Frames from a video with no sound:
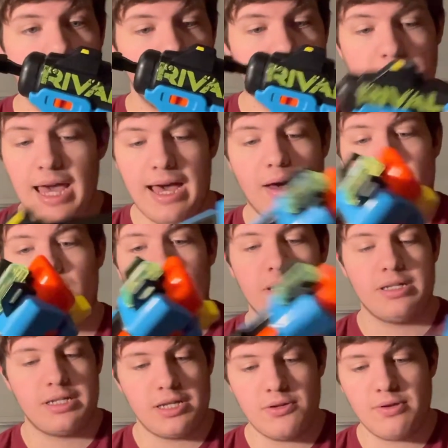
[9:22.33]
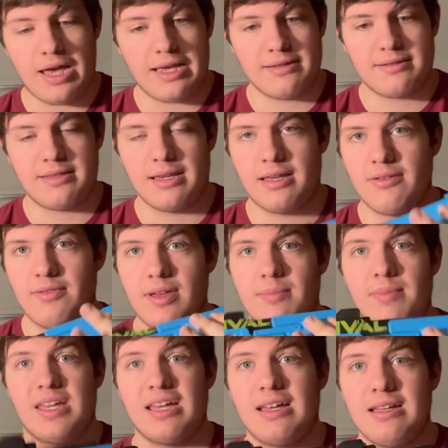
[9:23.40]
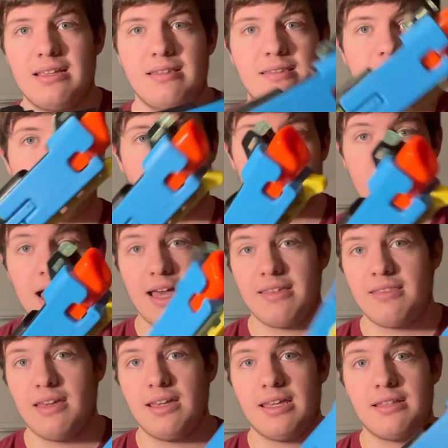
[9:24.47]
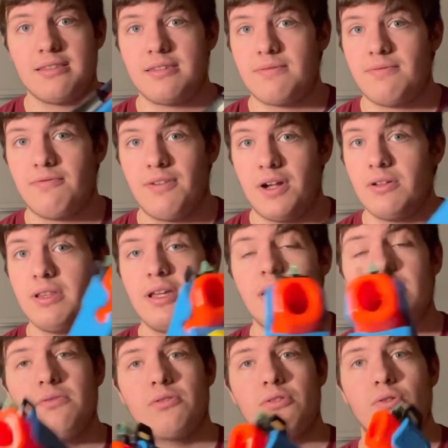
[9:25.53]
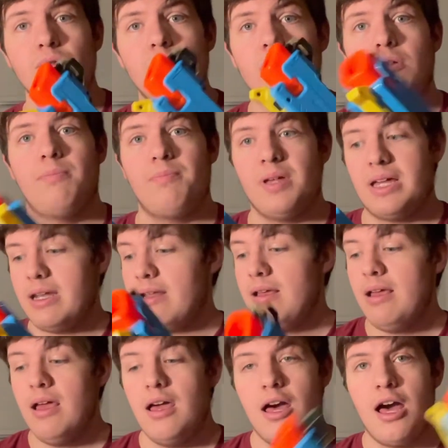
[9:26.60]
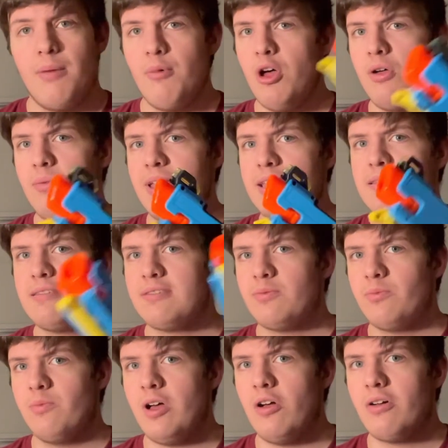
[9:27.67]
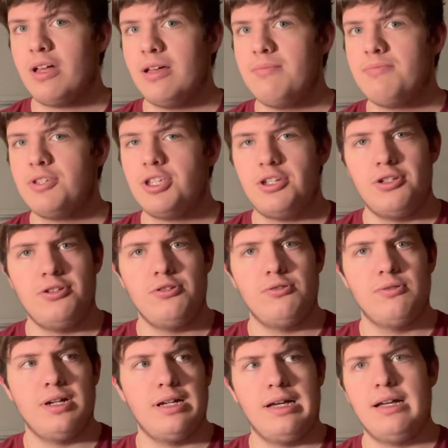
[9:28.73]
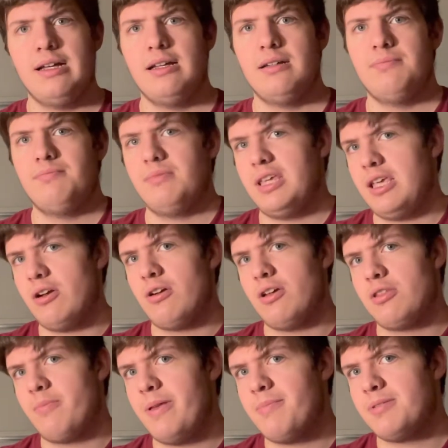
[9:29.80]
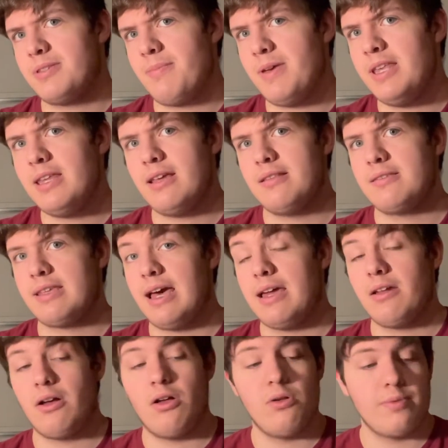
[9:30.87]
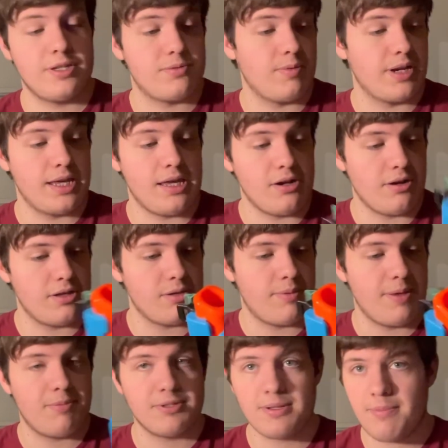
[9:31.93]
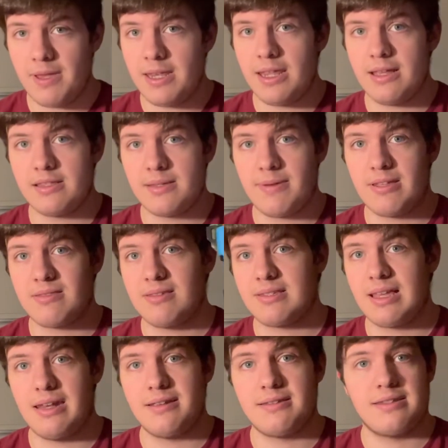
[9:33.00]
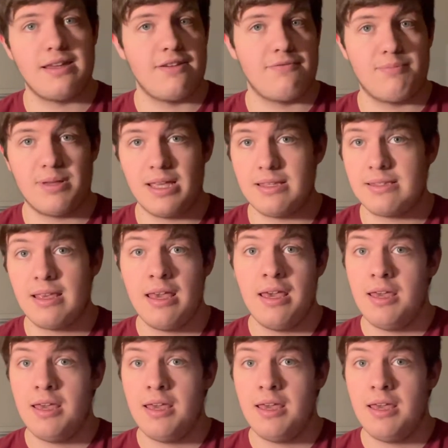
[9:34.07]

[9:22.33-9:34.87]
yeah, what do you guys think of it? Because I think it's fairly cool, but I'm always welcome to hear other people's opinions. I always want to hear other people's opinions about this kind of stuff, because